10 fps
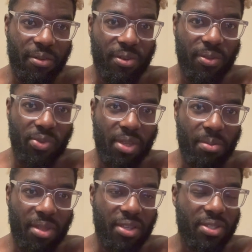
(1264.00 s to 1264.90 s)
to do the same
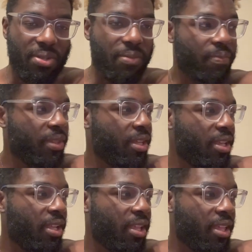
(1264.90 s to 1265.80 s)
thing. So,
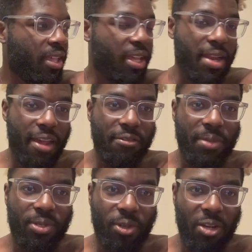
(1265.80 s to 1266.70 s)
and I have to be
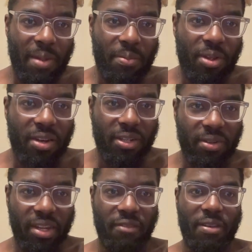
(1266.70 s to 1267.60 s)
sold on my product,
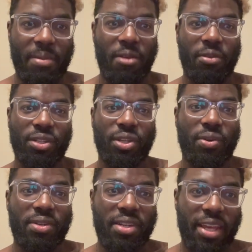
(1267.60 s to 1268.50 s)
right? If I'm not willing to
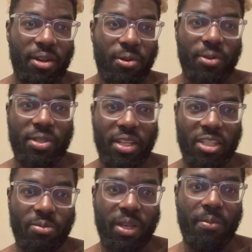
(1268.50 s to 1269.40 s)
go in debt or to like
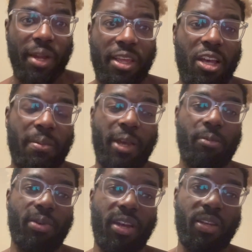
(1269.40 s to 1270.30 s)
spend money on my own
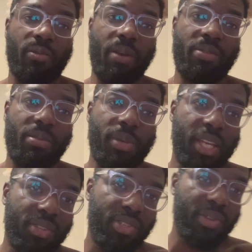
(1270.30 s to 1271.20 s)
product, why would somebody
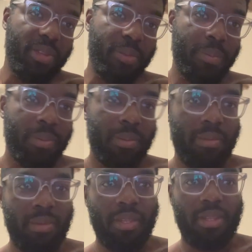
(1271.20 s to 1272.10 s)
else do it?
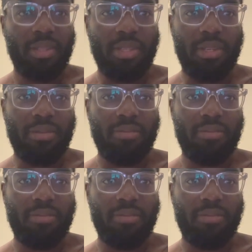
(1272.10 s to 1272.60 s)
So